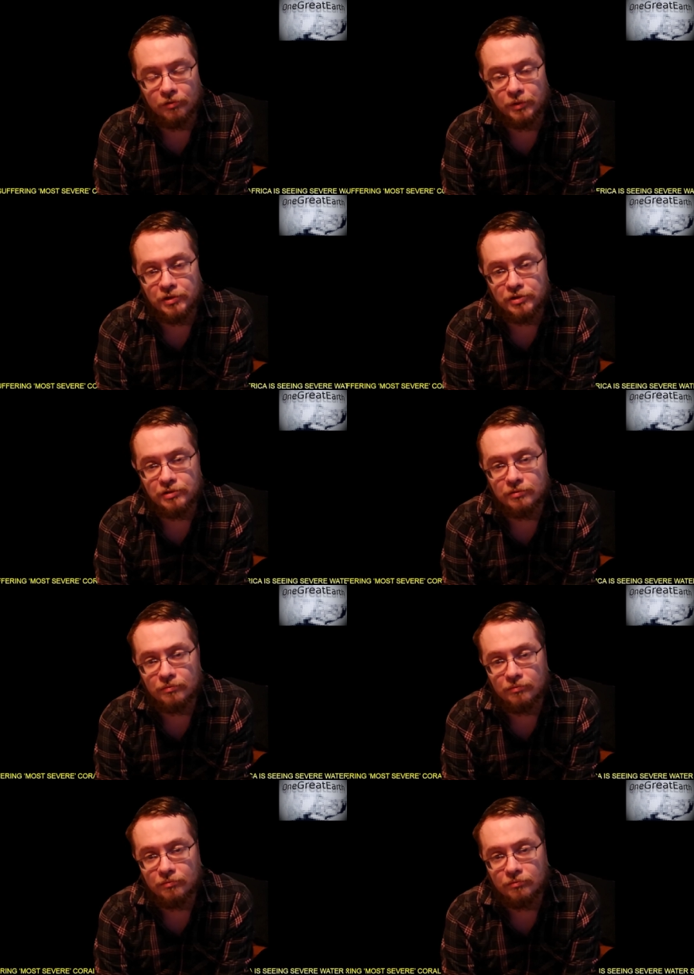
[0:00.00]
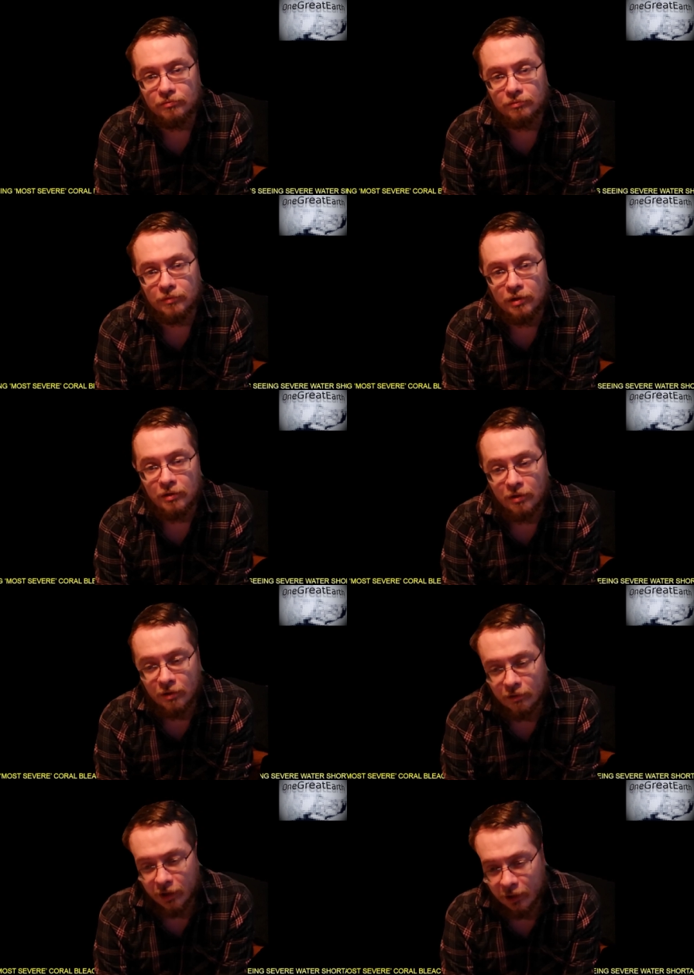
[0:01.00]
Twitch.
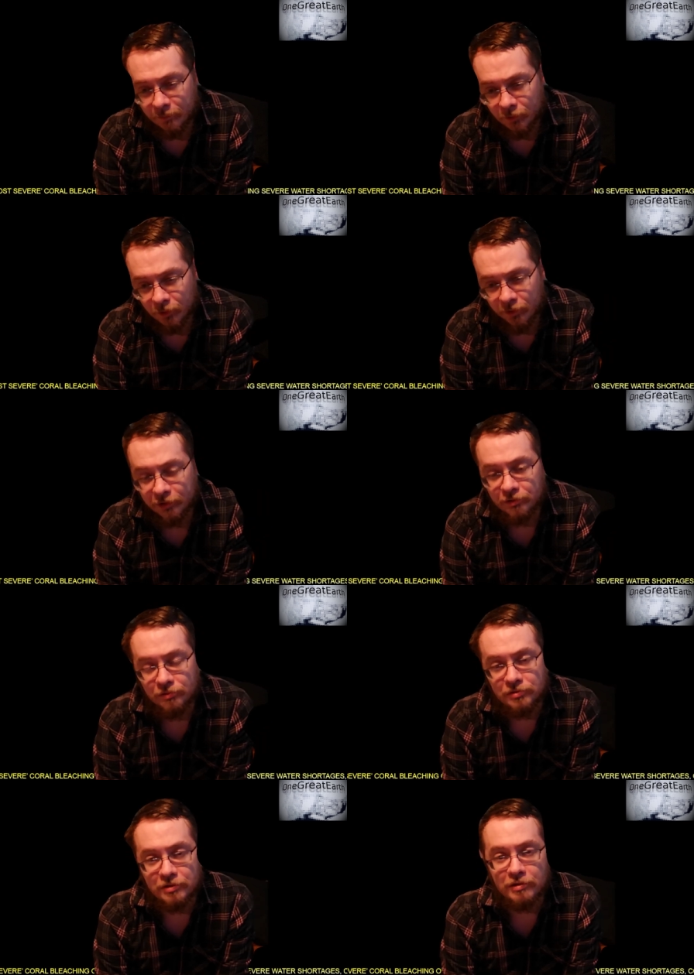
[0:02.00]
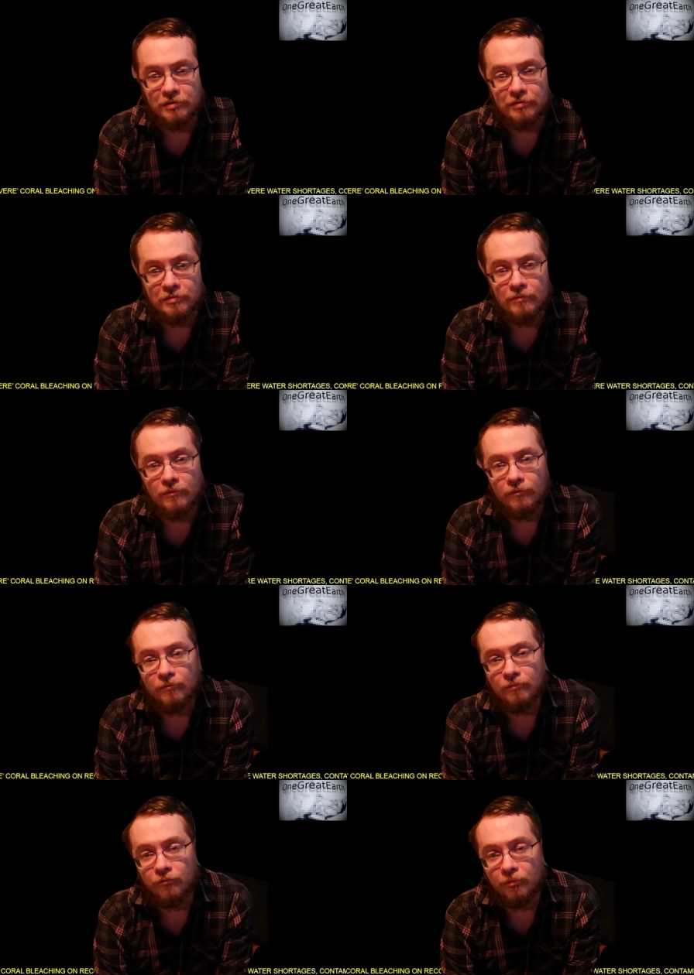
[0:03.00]
I'm going to just
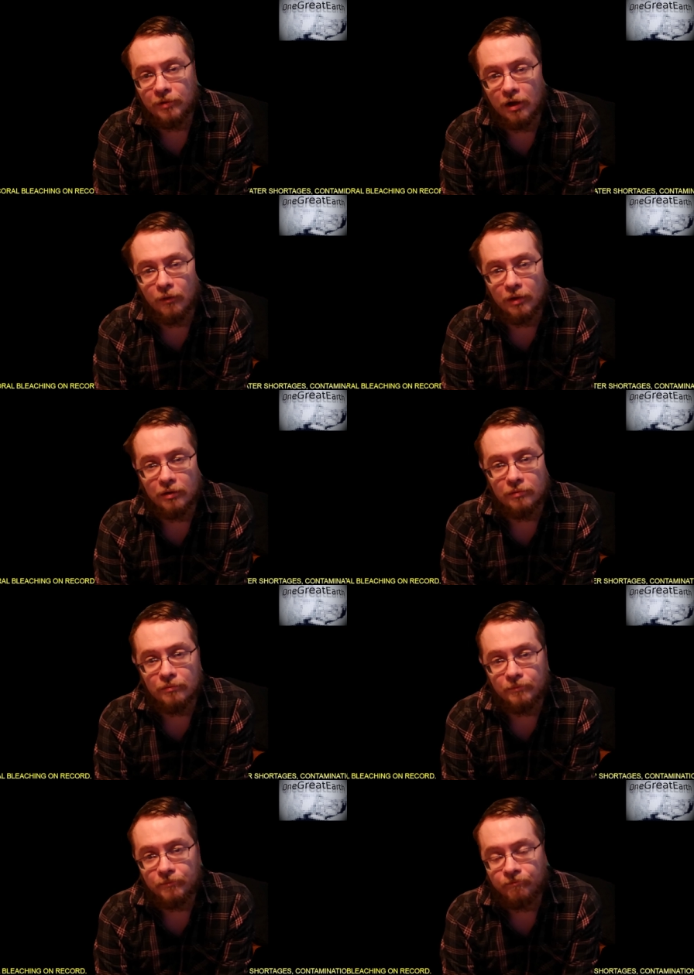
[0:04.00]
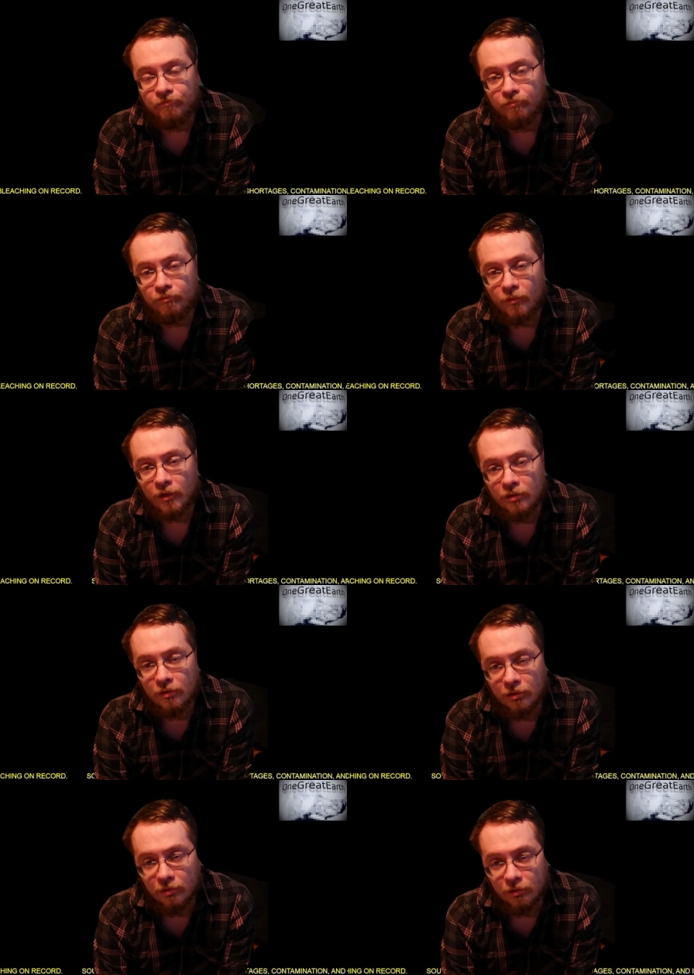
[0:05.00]
from now on,
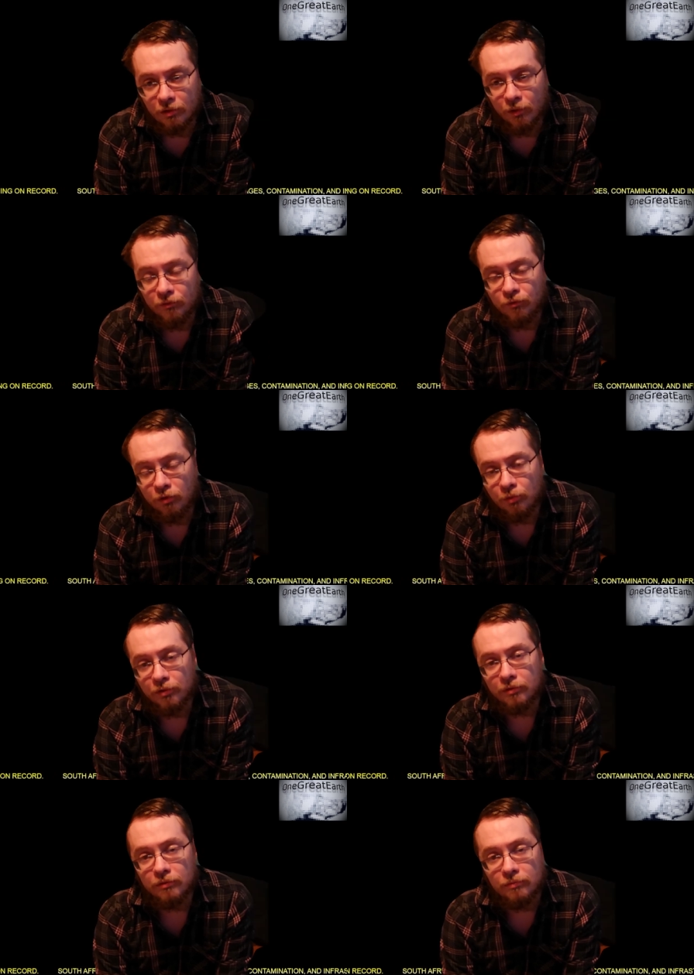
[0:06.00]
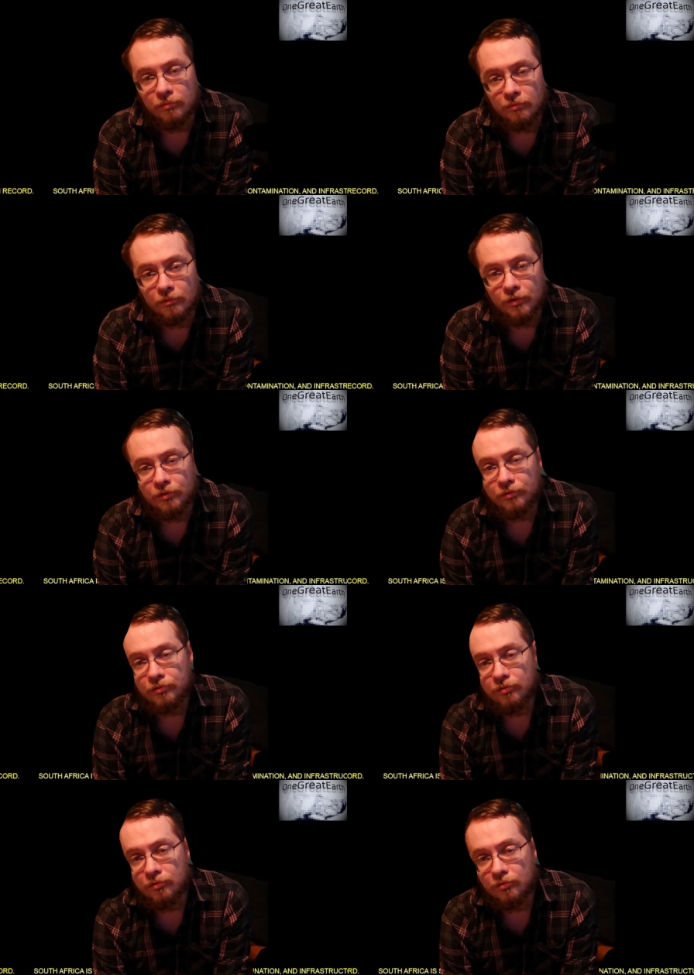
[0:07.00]
going forward,
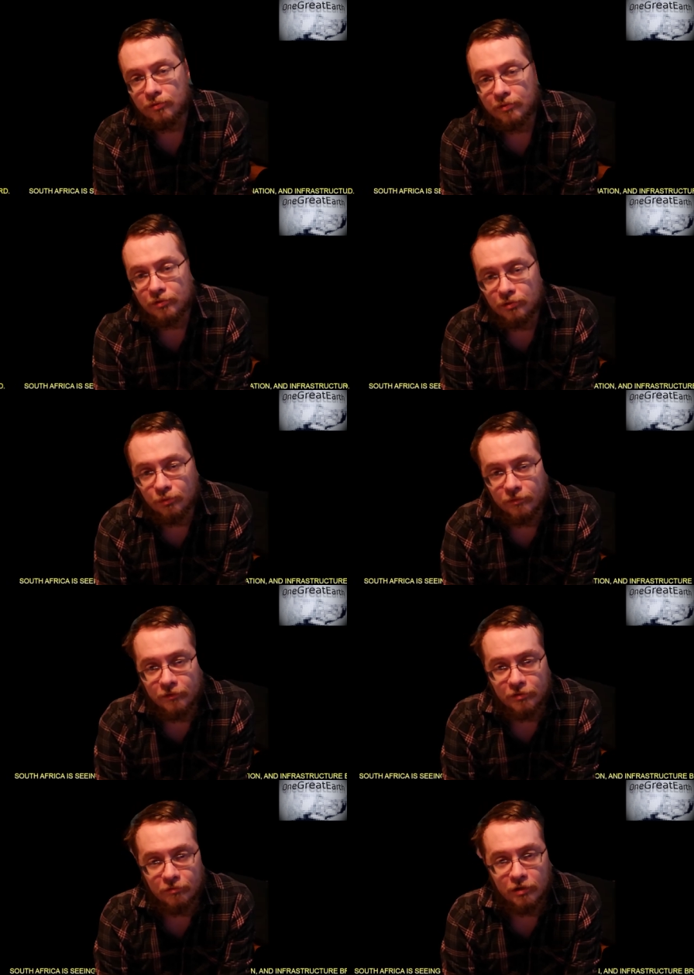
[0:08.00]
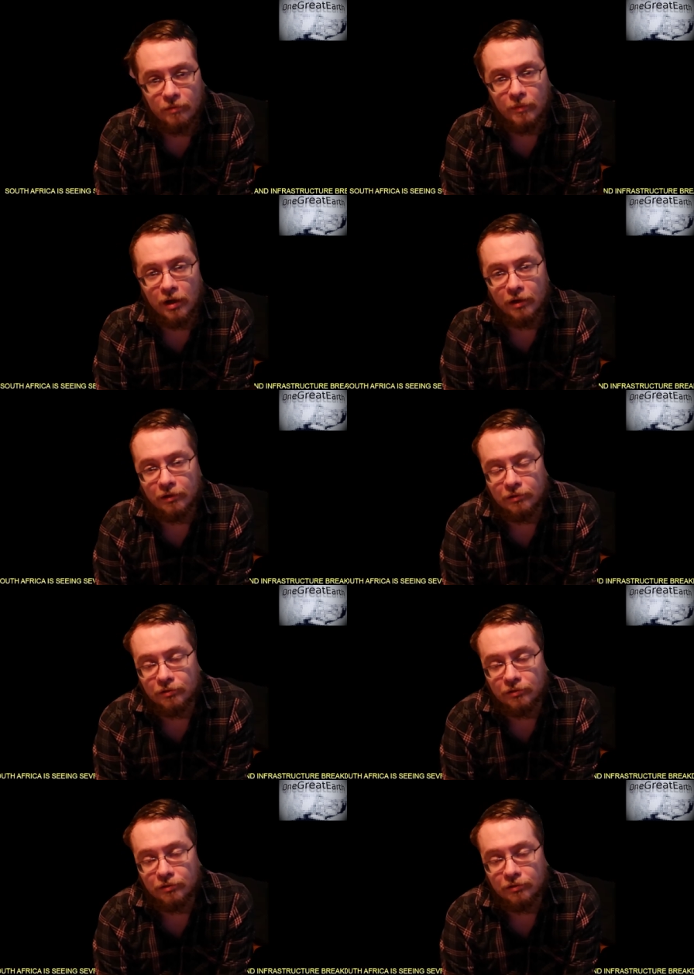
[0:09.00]
to stream on